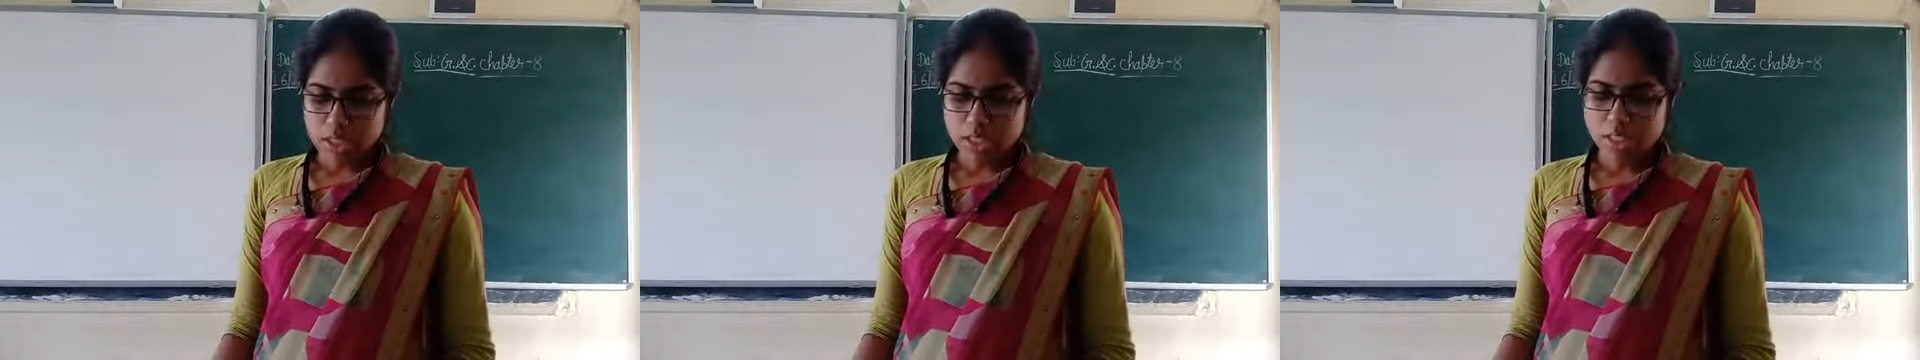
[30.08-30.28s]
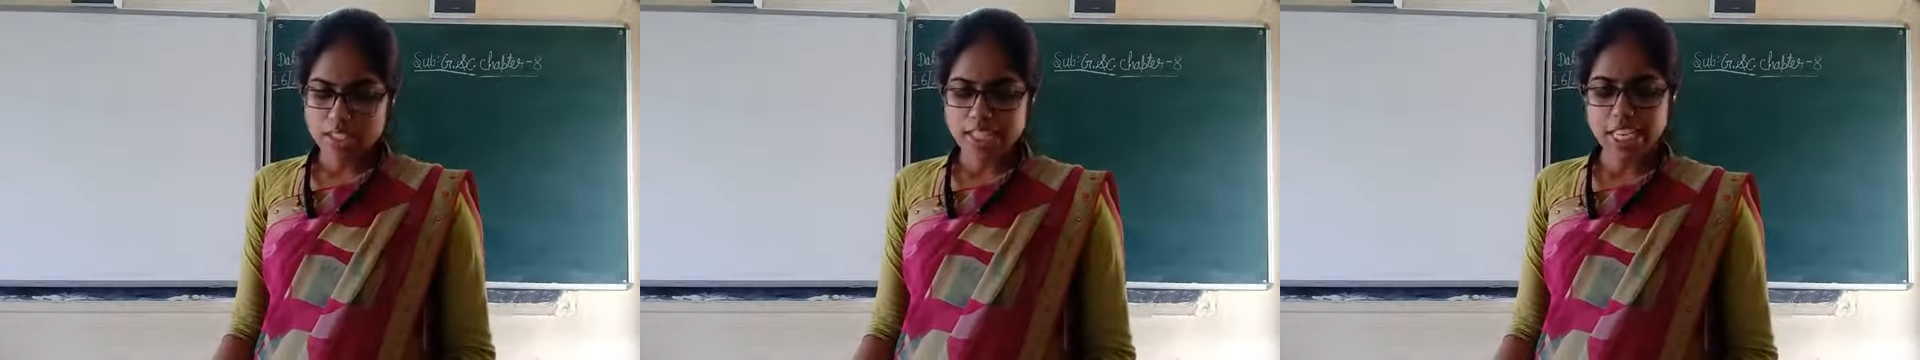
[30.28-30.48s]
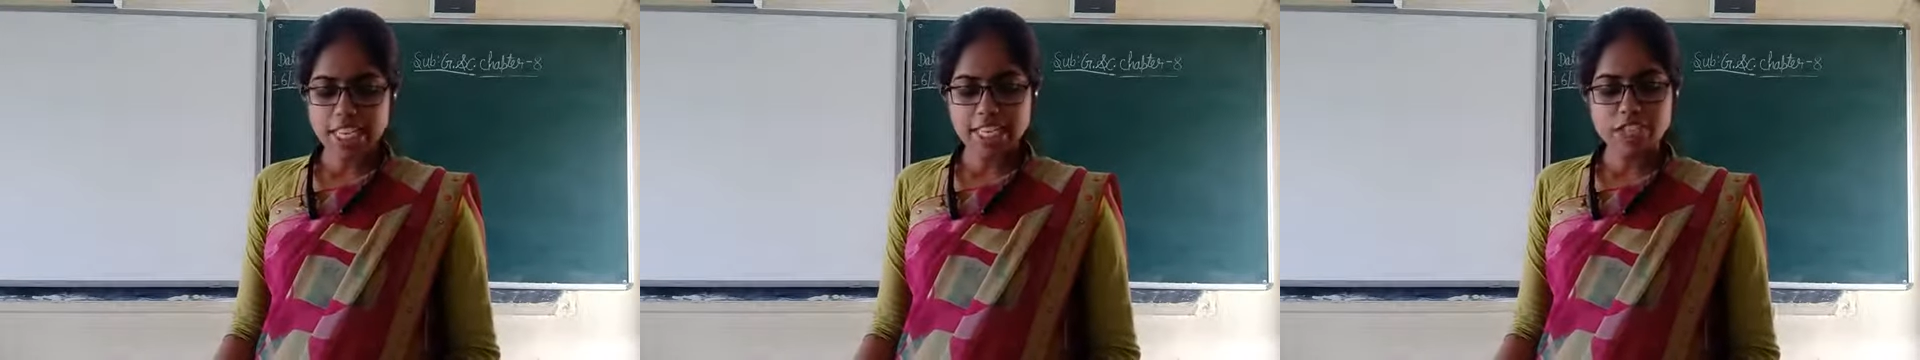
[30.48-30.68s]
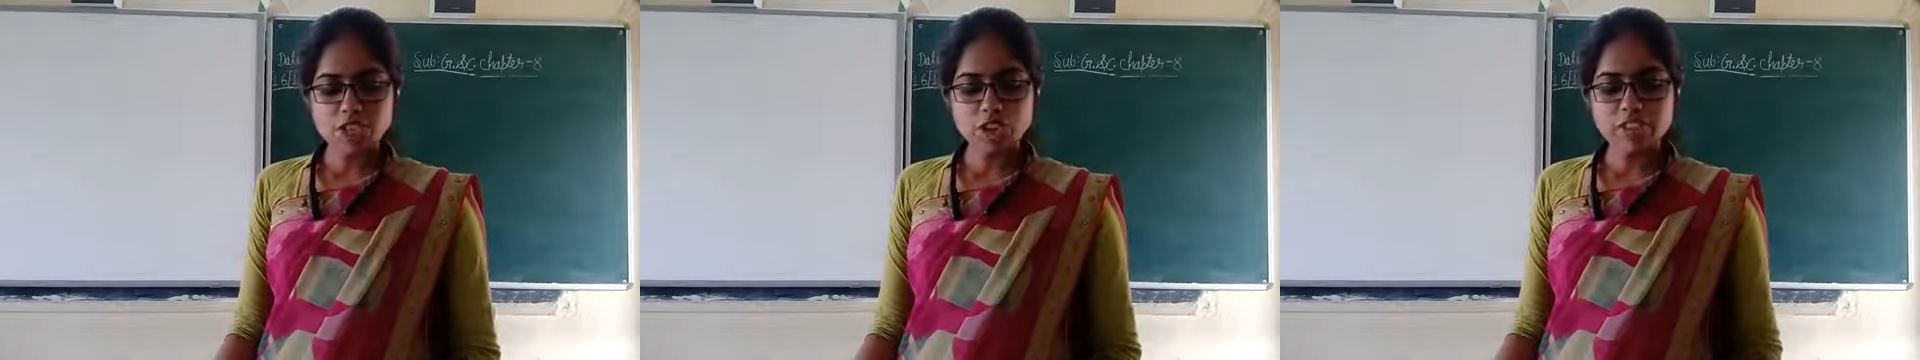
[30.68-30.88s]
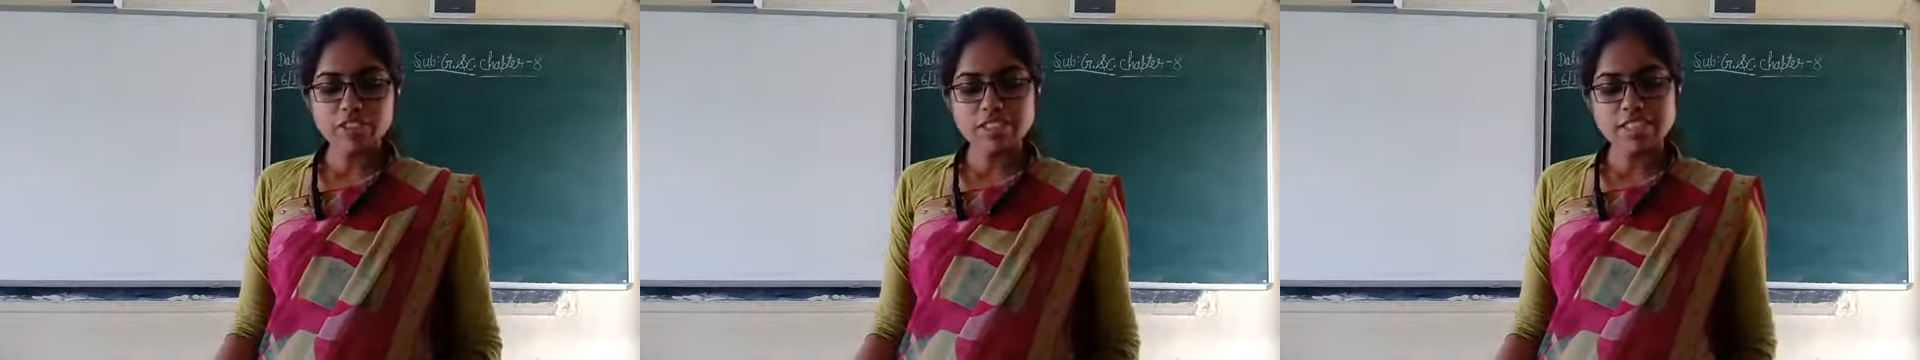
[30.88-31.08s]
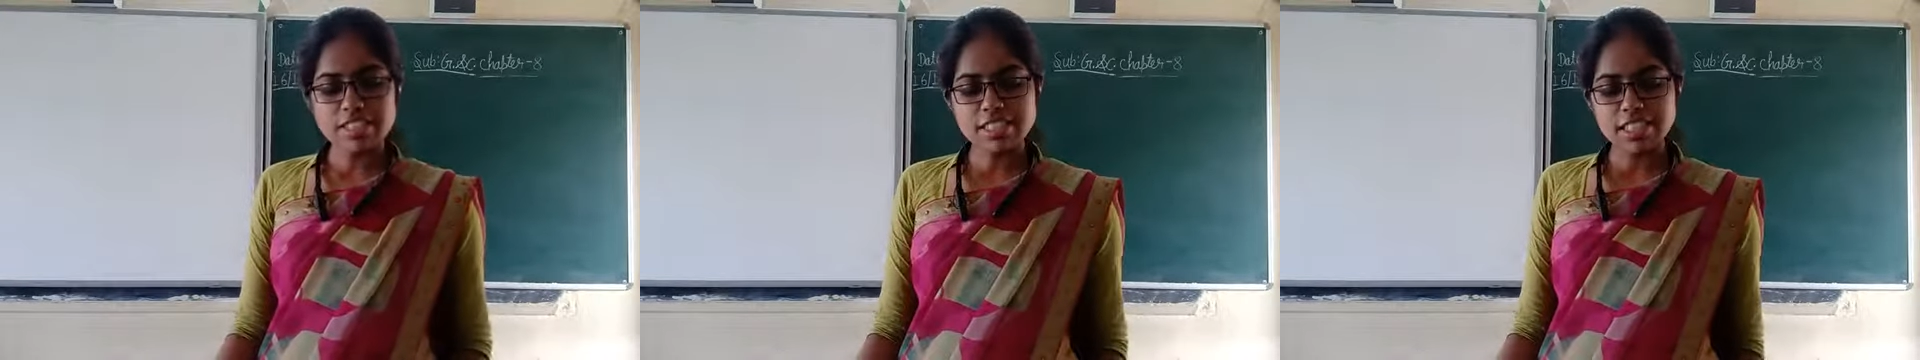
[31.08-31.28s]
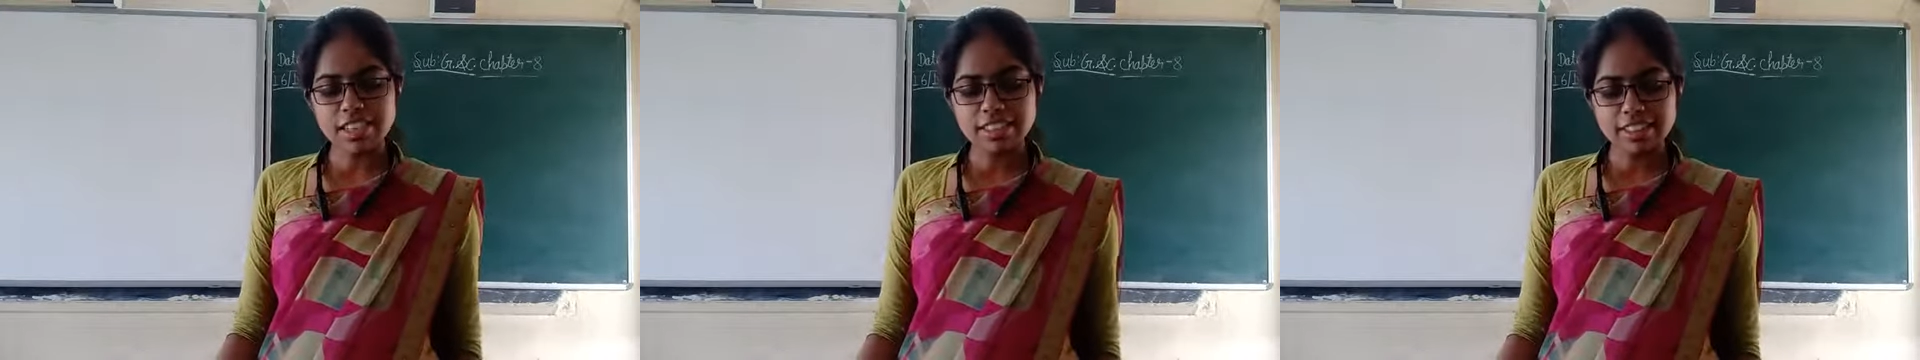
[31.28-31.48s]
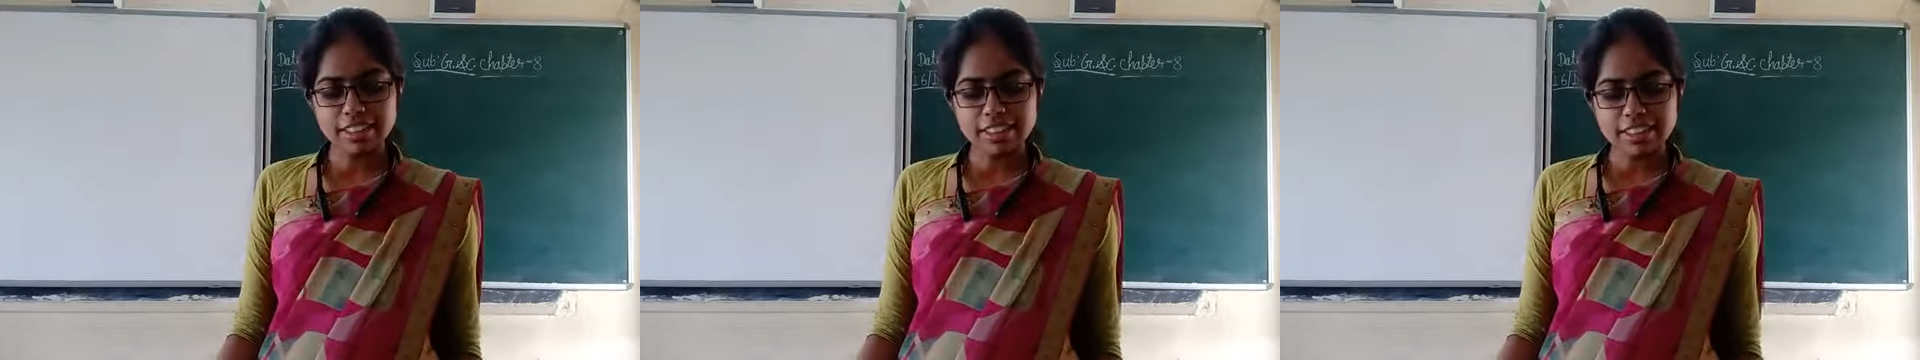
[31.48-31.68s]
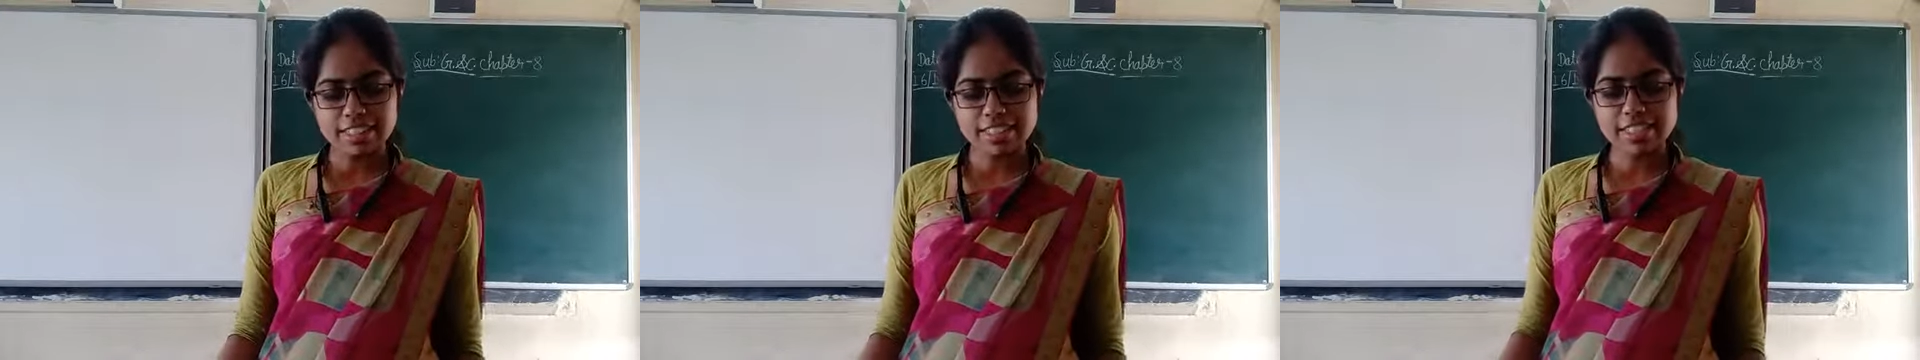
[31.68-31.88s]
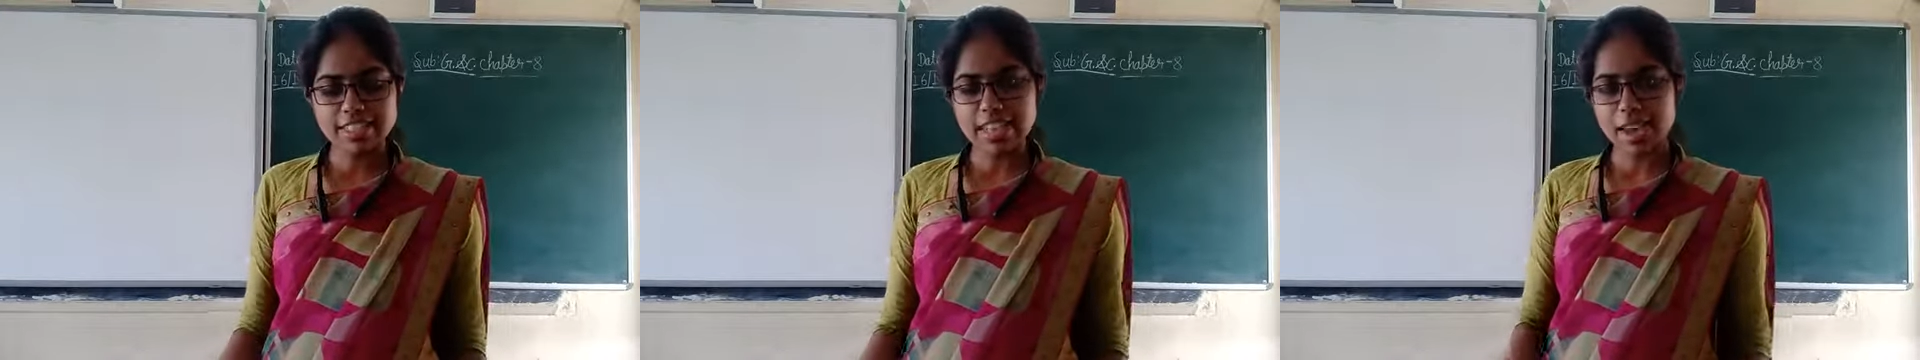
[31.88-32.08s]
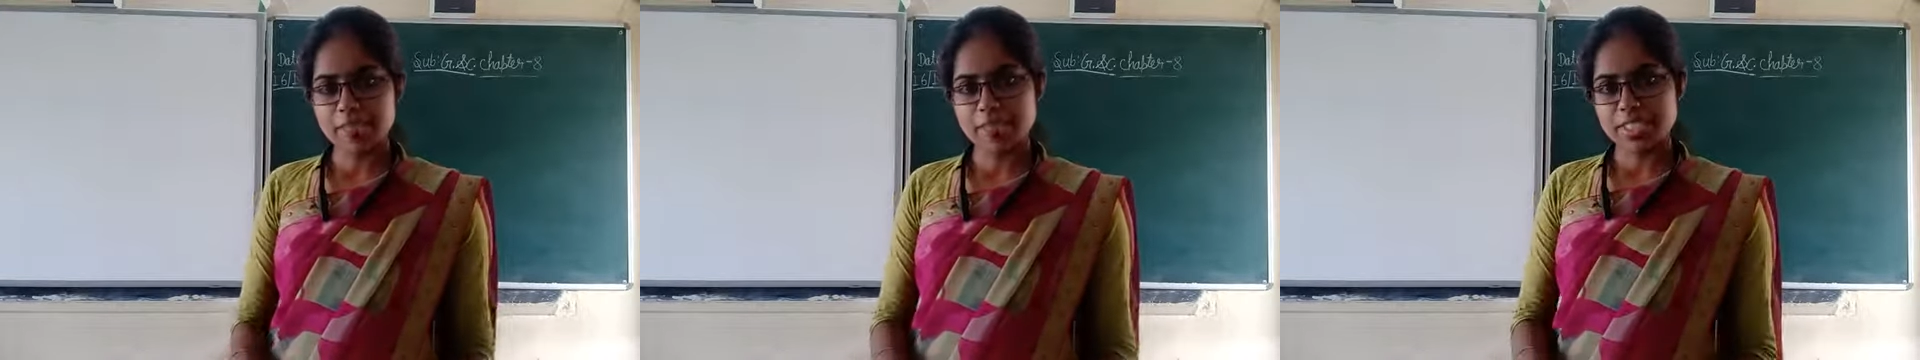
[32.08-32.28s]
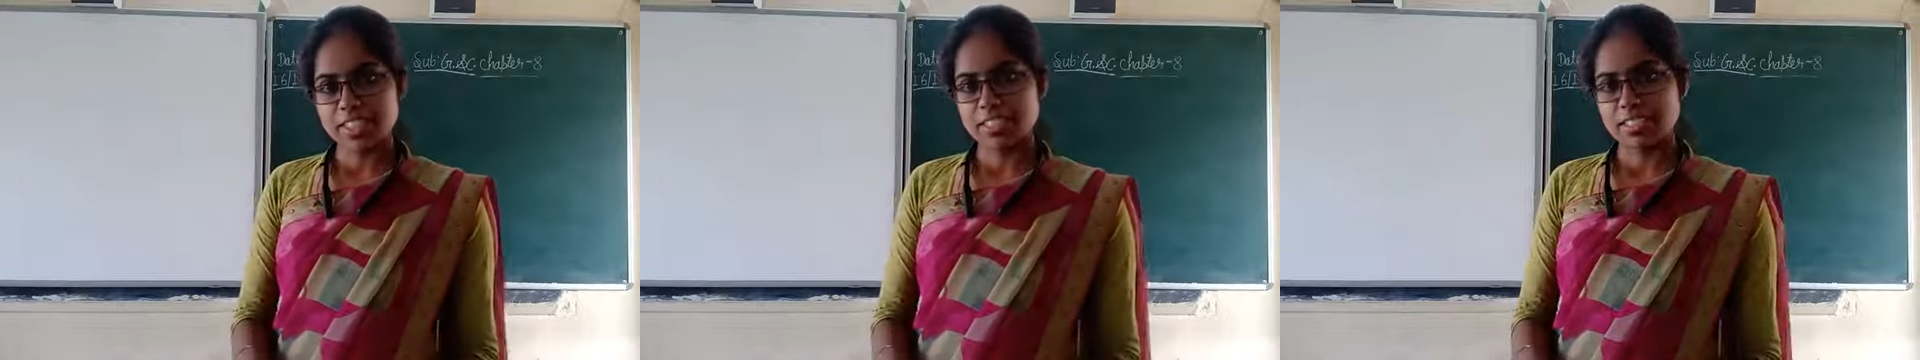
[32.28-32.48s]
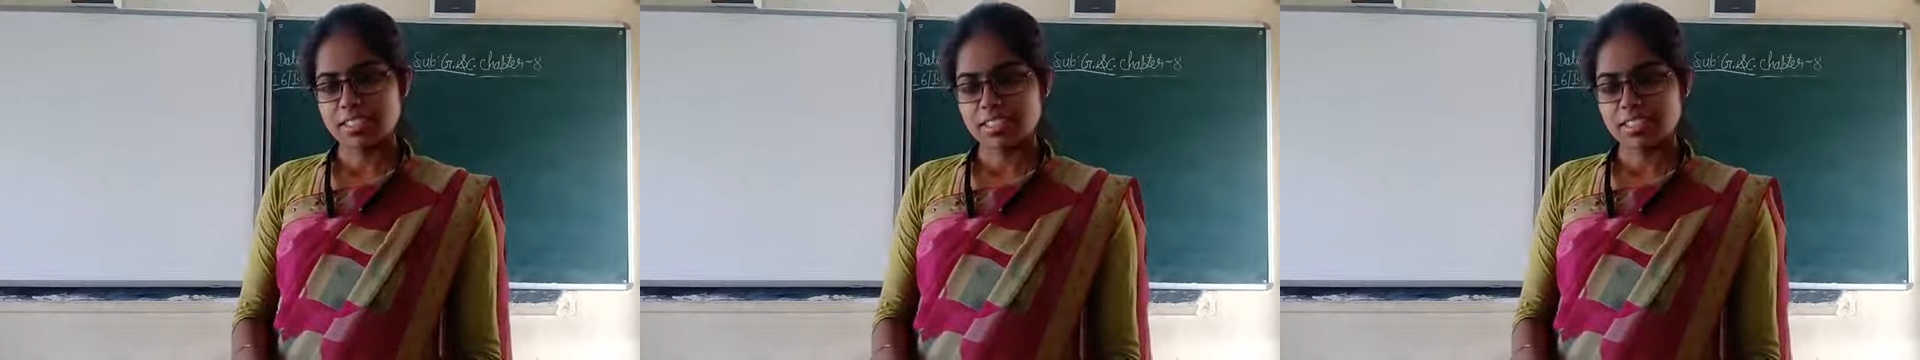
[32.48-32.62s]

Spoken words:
change of state in this chapter.